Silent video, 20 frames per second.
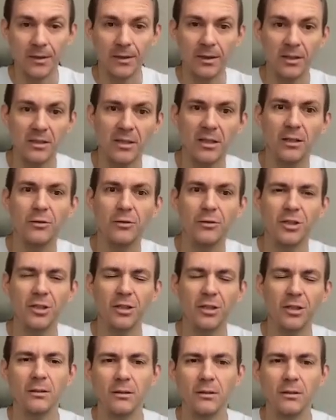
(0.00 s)

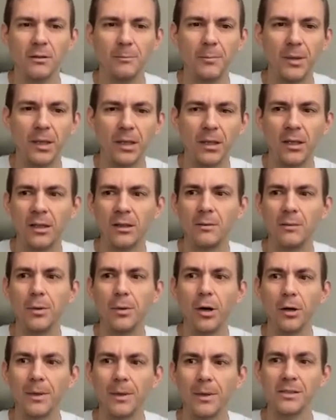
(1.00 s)
distinguishing the ping and the
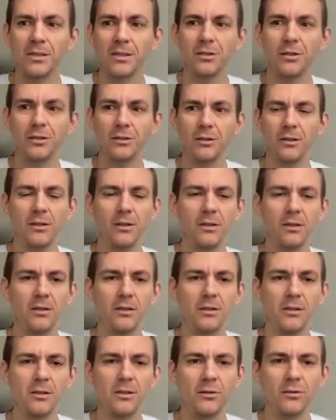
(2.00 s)
pong message.
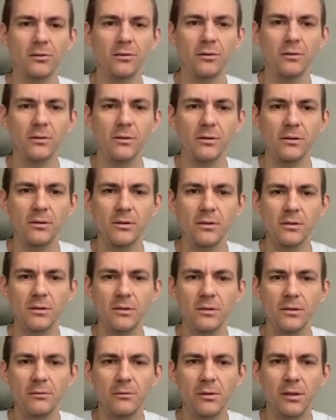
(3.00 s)
So
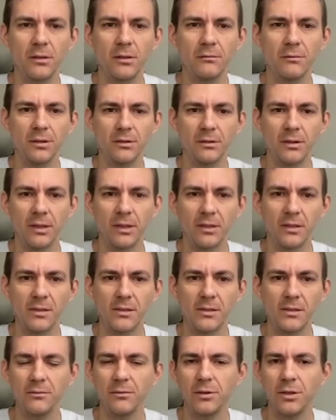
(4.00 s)
we write
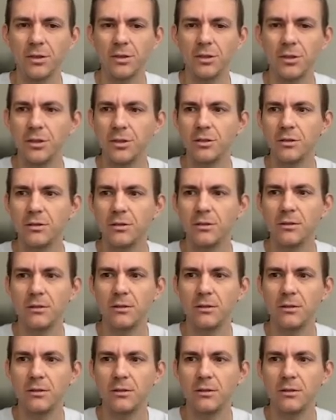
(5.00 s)
switch